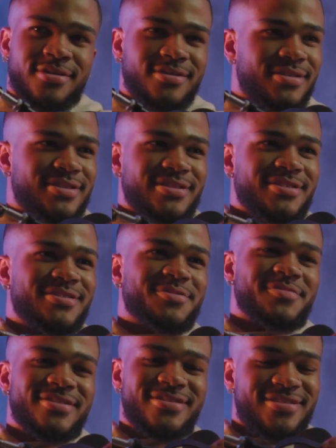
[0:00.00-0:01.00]
See, to
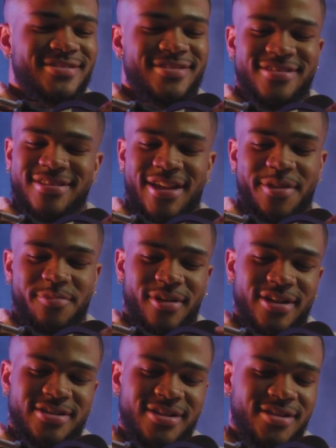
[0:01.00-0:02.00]
me, that
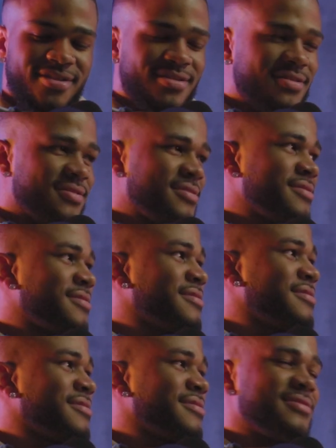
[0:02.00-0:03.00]
project,
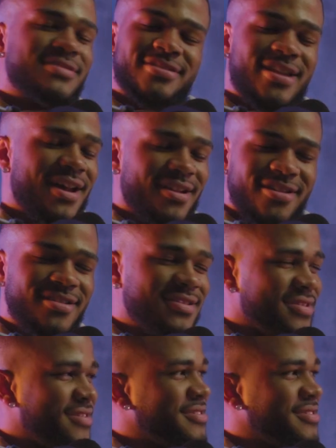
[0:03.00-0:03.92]
it's not good.